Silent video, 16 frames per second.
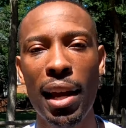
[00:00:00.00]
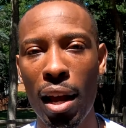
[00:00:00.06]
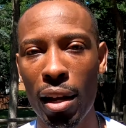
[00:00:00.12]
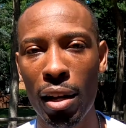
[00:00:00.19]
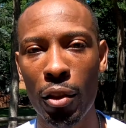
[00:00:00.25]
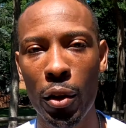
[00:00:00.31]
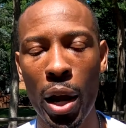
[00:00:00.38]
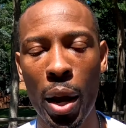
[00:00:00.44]
out
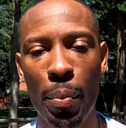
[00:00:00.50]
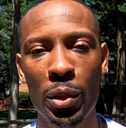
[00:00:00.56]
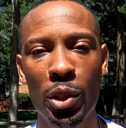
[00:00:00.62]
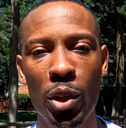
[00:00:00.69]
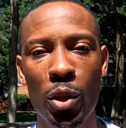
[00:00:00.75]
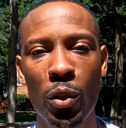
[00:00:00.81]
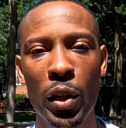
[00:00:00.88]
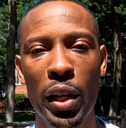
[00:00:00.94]
another
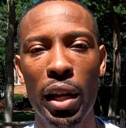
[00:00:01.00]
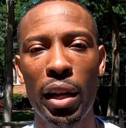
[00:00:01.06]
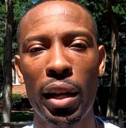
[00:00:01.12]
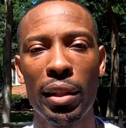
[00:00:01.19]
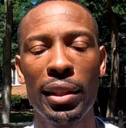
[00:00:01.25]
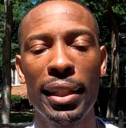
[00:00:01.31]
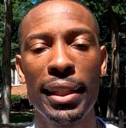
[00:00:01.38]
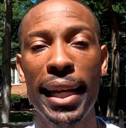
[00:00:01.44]
episode.
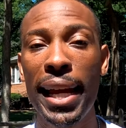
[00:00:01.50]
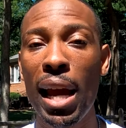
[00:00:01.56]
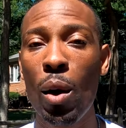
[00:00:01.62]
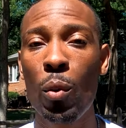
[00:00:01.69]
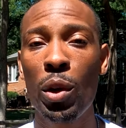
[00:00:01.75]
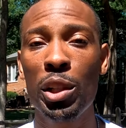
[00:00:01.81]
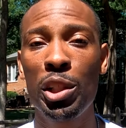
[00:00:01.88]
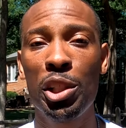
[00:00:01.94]
Today I
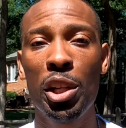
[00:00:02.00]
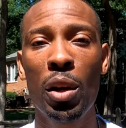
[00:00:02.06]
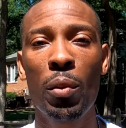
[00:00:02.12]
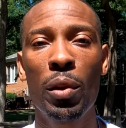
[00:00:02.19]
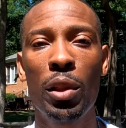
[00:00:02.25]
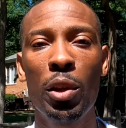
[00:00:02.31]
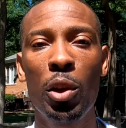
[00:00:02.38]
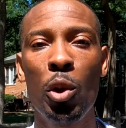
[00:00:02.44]
want to share
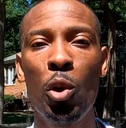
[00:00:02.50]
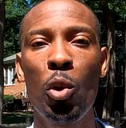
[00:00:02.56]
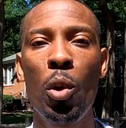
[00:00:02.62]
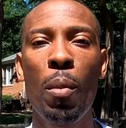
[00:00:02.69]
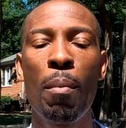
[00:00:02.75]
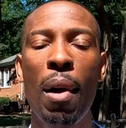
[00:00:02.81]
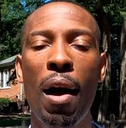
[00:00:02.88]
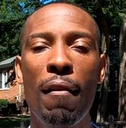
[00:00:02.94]
with you
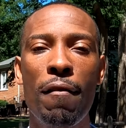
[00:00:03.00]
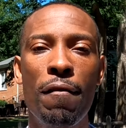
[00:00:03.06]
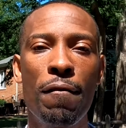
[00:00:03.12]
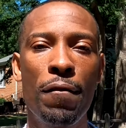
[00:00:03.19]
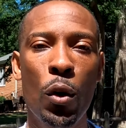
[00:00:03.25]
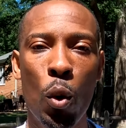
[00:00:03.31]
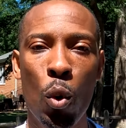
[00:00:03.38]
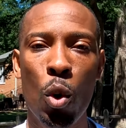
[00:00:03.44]
my
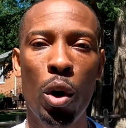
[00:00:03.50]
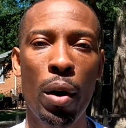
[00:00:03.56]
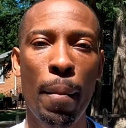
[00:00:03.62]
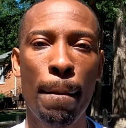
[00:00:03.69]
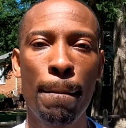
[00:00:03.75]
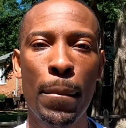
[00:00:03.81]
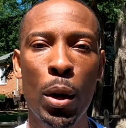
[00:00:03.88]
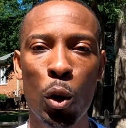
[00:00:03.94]
4
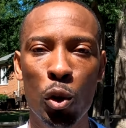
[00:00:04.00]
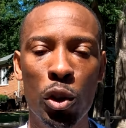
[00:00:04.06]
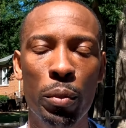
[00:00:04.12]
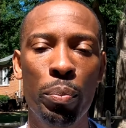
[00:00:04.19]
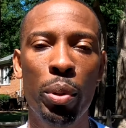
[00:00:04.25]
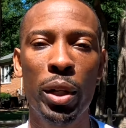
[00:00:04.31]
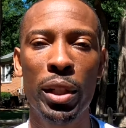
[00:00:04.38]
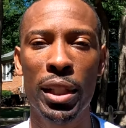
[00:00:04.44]

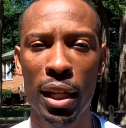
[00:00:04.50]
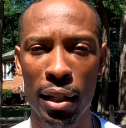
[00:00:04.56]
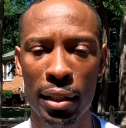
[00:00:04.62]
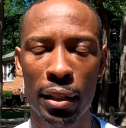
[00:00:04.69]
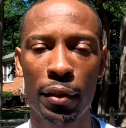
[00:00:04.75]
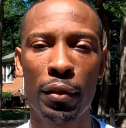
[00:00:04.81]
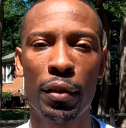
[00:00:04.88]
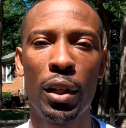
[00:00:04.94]
most
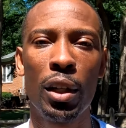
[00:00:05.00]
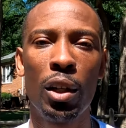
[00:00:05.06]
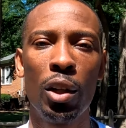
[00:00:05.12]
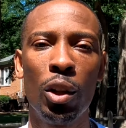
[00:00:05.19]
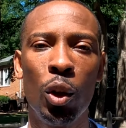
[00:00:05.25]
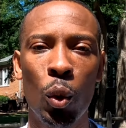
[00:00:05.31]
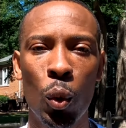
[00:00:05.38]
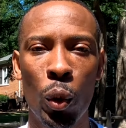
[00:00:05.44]
productive
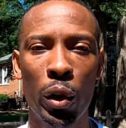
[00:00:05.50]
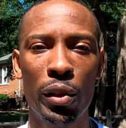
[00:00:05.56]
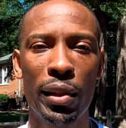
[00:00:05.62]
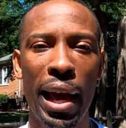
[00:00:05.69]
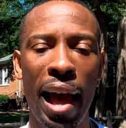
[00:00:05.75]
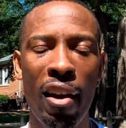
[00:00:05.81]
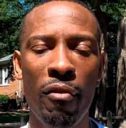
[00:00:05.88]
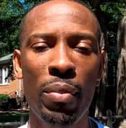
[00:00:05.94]
lures.
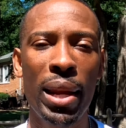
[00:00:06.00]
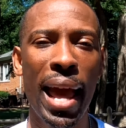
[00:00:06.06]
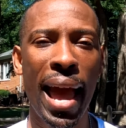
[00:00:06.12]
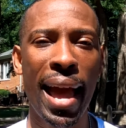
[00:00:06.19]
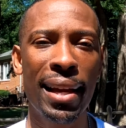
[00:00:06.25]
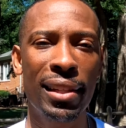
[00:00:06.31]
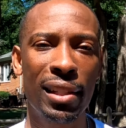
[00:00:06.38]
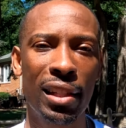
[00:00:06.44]
I've been
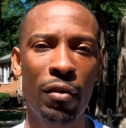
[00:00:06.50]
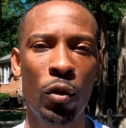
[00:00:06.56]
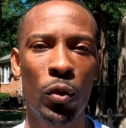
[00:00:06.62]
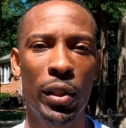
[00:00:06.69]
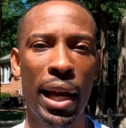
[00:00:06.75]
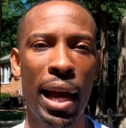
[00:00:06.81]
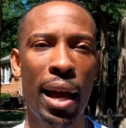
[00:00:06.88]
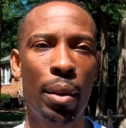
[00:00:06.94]
asked several
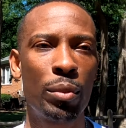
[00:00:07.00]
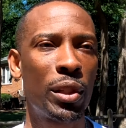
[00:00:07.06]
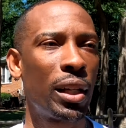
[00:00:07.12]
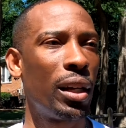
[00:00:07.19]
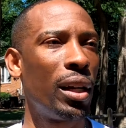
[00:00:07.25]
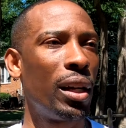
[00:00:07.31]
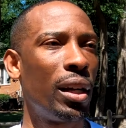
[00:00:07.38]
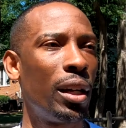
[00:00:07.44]
times,
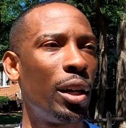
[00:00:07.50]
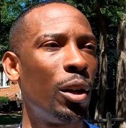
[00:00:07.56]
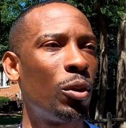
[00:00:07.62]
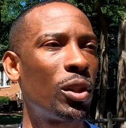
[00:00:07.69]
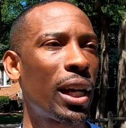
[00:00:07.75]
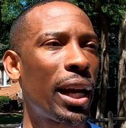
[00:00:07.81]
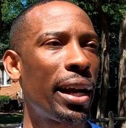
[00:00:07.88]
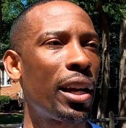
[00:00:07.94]

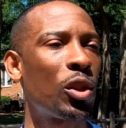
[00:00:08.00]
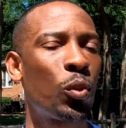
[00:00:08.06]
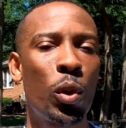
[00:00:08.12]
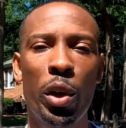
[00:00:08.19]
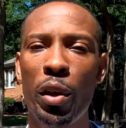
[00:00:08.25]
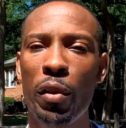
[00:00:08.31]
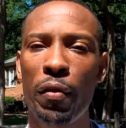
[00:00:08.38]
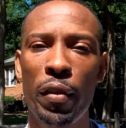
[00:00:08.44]
Titus,
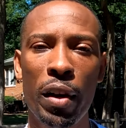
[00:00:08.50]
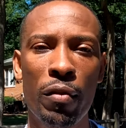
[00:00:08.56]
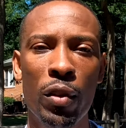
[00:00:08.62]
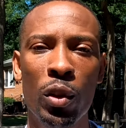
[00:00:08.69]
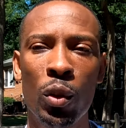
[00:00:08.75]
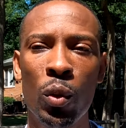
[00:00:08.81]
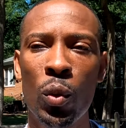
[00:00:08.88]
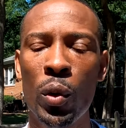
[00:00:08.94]
what are your
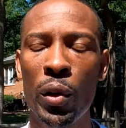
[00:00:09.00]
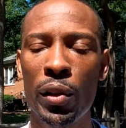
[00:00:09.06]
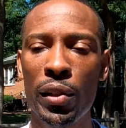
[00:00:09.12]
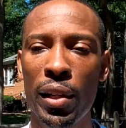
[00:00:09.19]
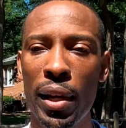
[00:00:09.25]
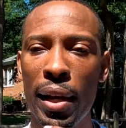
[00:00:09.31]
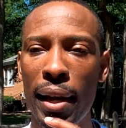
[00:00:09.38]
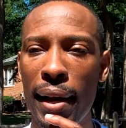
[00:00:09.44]
favorite
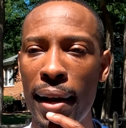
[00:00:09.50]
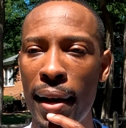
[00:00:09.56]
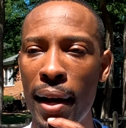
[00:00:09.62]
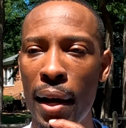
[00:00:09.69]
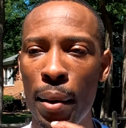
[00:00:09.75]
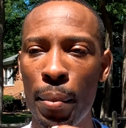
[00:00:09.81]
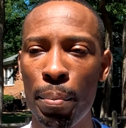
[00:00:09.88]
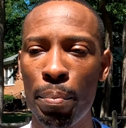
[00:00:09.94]
lures?
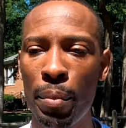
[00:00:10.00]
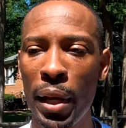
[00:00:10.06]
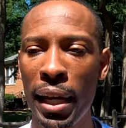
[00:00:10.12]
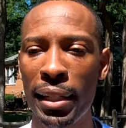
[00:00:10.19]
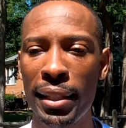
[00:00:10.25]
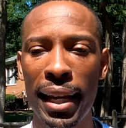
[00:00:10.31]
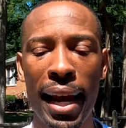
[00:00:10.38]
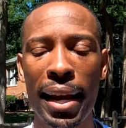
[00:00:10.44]

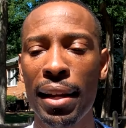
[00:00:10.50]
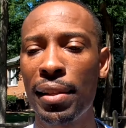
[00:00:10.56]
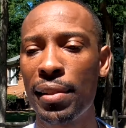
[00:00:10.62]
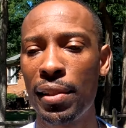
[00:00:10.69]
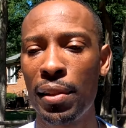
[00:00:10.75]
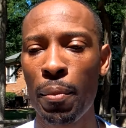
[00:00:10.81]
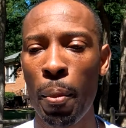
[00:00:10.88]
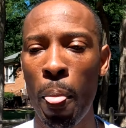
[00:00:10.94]
And
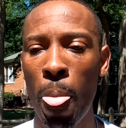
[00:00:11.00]
Titus,